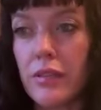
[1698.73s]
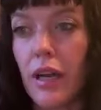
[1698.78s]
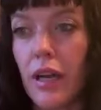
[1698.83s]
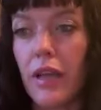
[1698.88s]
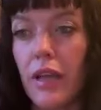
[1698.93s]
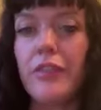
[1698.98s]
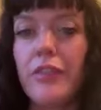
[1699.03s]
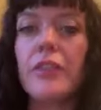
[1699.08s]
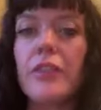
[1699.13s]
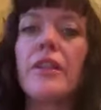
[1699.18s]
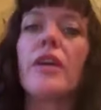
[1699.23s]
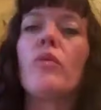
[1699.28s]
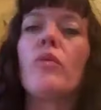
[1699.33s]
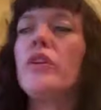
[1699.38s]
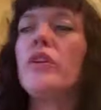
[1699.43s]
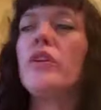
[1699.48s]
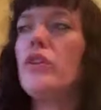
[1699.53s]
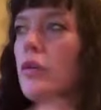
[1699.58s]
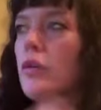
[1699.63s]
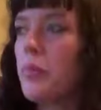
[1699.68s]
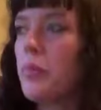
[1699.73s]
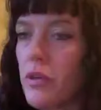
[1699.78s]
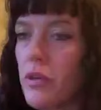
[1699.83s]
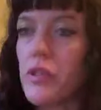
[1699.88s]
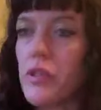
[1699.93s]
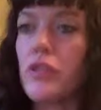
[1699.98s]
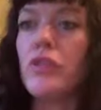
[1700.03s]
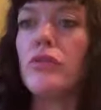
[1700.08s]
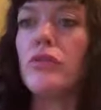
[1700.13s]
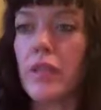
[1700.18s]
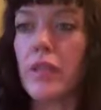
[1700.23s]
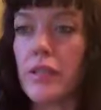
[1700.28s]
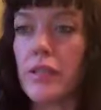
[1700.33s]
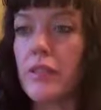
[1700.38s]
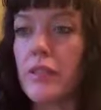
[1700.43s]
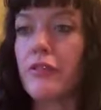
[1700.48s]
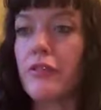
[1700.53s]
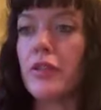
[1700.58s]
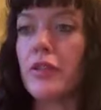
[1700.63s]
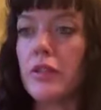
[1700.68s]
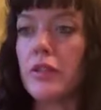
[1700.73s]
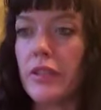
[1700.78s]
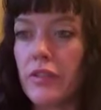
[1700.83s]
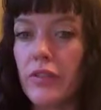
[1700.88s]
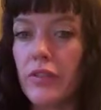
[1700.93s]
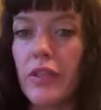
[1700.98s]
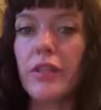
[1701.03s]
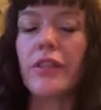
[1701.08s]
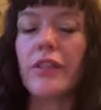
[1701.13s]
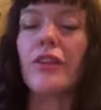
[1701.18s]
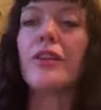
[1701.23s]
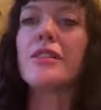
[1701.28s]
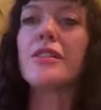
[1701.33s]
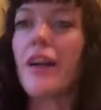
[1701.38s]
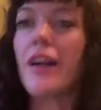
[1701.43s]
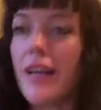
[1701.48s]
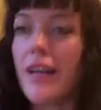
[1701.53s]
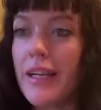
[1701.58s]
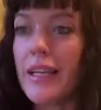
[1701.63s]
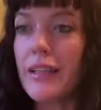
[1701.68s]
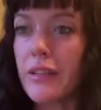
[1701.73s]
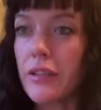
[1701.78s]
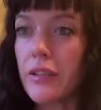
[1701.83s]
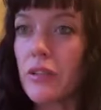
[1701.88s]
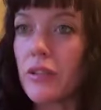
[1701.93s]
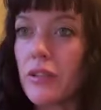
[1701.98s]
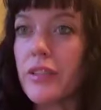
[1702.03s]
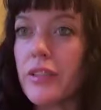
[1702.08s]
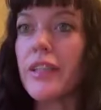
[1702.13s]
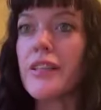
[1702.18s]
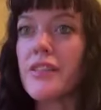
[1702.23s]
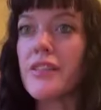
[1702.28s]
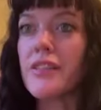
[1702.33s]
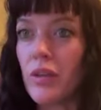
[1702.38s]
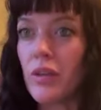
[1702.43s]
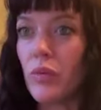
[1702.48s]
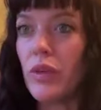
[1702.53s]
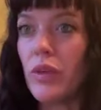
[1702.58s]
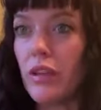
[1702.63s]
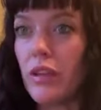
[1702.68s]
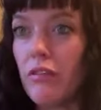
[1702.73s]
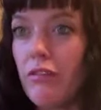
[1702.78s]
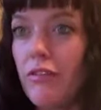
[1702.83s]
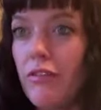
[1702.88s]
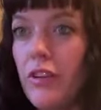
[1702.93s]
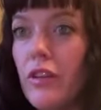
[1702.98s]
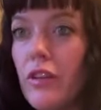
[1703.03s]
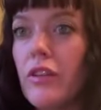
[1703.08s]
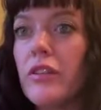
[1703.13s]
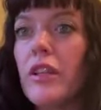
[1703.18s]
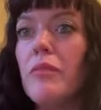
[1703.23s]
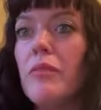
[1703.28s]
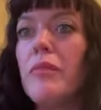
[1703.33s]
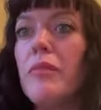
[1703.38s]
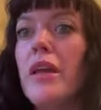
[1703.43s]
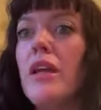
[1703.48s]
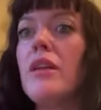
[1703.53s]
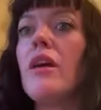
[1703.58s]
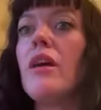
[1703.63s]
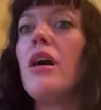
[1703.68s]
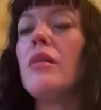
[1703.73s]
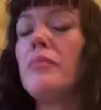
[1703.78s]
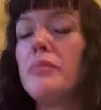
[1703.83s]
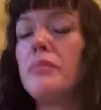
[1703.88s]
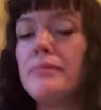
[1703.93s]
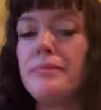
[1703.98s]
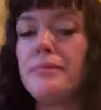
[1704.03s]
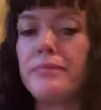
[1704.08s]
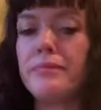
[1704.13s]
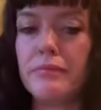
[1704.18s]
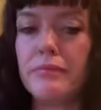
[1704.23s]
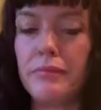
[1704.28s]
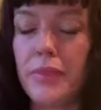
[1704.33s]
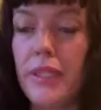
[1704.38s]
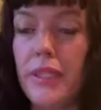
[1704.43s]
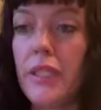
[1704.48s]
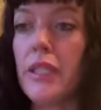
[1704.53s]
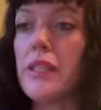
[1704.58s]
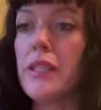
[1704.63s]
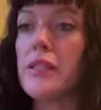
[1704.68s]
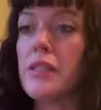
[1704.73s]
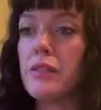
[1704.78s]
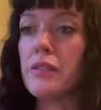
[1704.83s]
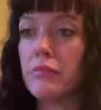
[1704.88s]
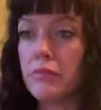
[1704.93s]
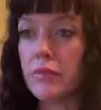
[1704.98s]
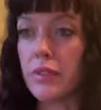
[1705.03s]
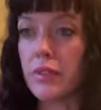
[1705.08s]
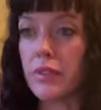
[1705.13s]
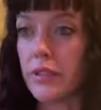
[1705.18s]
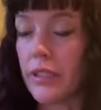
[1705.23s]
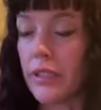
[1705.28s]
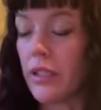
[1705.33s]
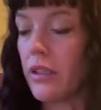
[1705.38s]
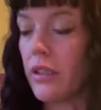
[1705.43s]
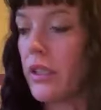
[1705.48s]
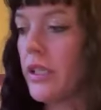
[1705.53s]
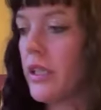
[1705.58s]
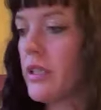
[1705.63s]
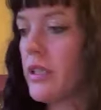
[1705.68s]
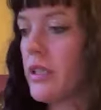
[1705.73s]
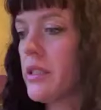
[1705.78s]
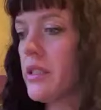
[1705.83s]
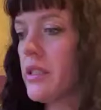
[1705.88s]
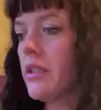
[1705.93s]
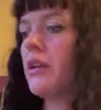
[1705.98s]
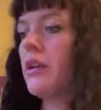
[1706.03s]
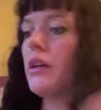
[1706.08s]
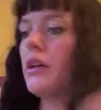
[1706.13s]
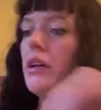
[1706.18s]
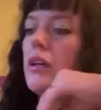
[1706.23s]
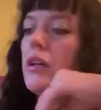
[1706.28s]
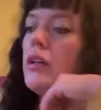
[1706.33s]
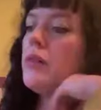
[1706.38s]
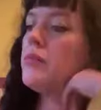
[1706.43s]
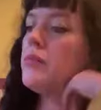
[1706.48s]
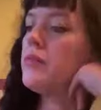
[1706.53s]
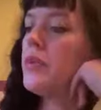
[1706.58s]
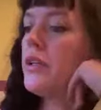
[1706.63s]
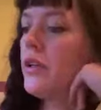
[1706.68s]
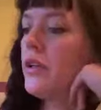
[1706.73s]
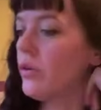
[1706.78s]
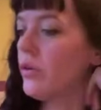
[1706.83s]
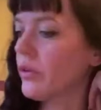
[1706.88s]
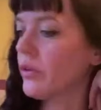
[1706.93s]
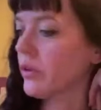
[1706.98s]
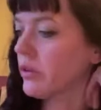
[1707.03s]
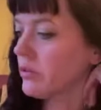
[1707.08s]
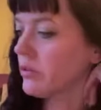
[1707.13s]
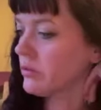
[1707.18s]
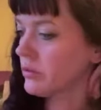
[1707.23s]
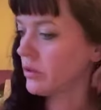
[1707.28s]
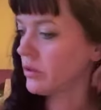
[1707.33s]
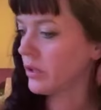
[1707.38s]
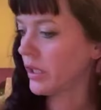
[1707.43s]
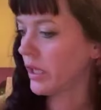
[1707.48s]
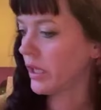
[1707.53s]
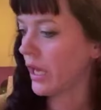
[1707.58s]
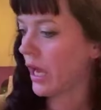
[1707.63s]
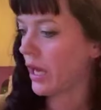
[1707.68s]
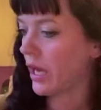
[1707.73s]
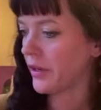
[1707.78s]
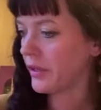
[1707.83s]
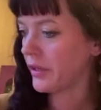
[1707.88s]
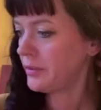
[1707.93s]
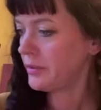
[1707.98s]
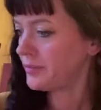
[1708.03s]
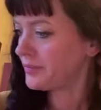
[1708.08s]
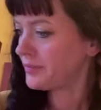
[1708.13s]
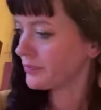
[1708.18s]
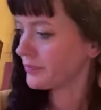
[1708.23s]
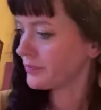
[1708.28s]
I feel like when you're a person who does it for a living, there are tiny little things that we can feel that may not be as glaring as an owner looking at it.